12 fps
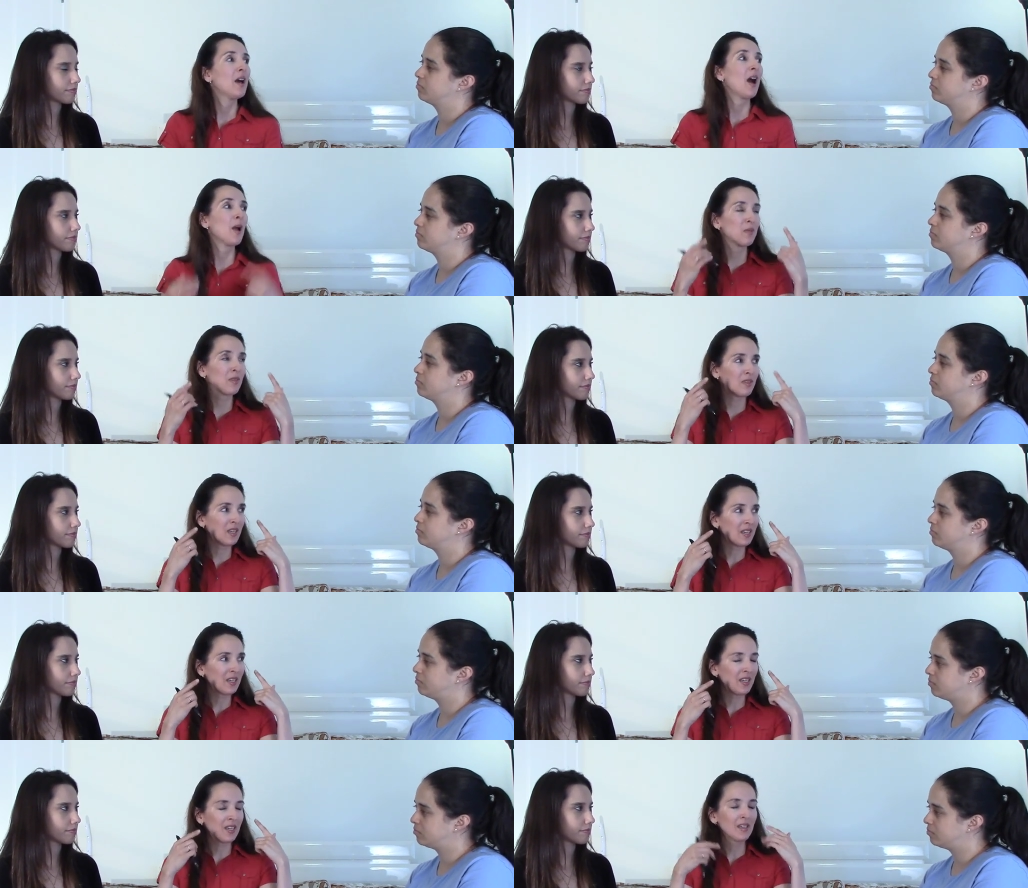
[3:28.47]
Speaker 1: I'm
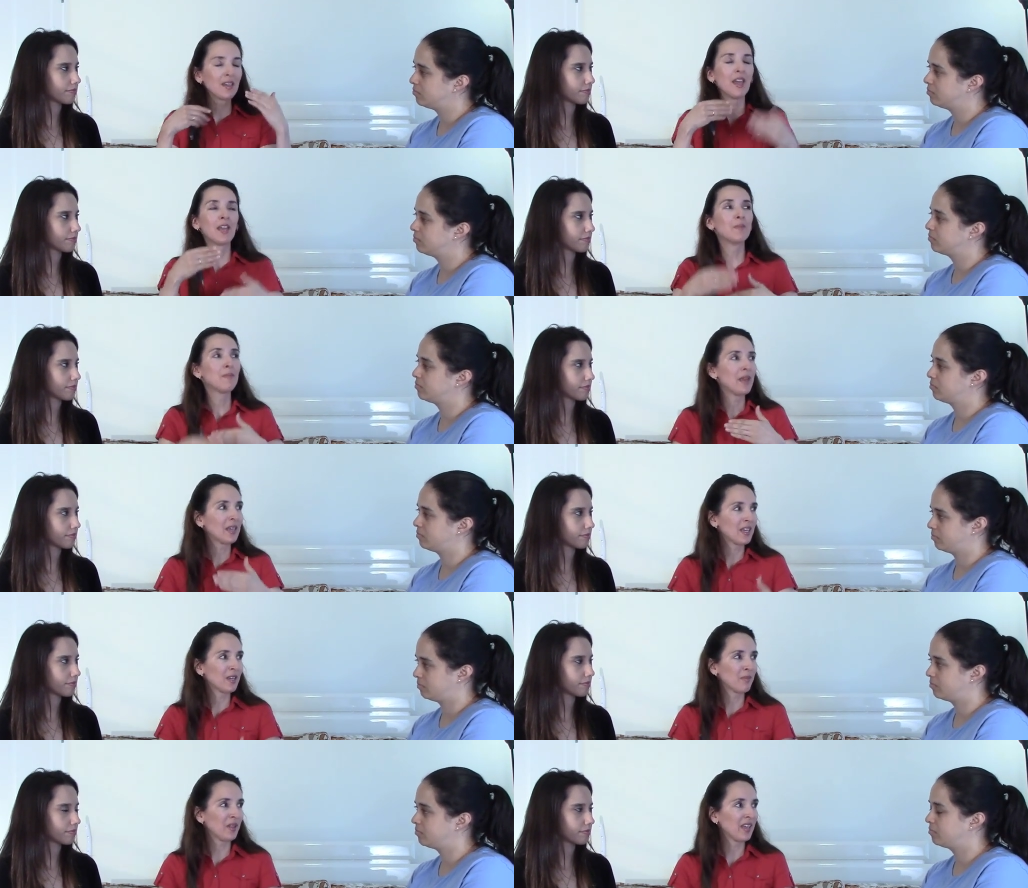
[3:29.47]
thinking and
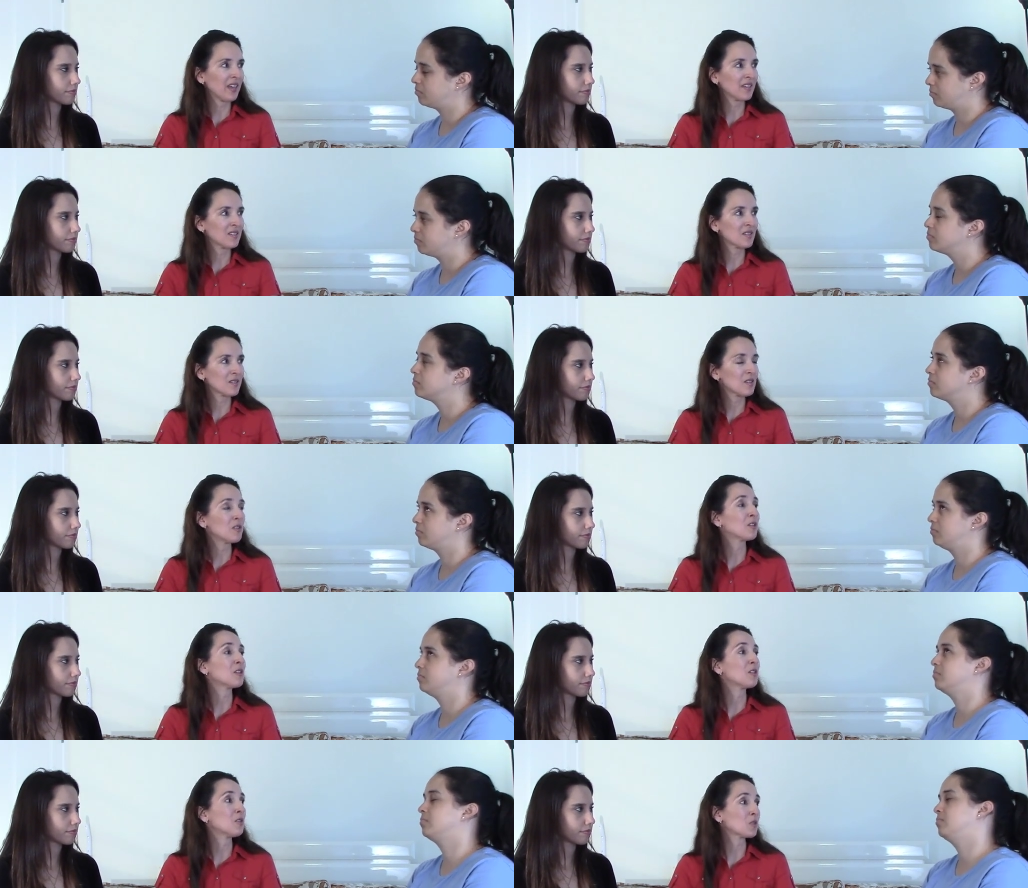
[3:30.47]
making plans. You
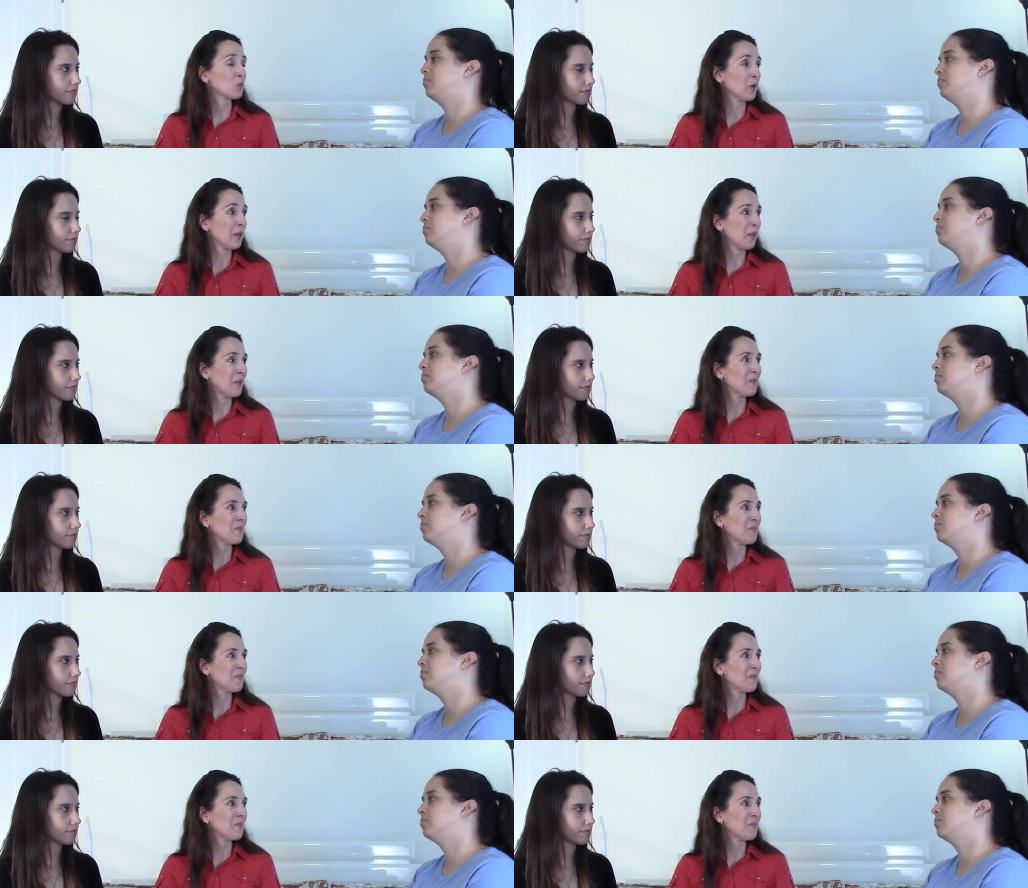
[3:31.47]
can use will,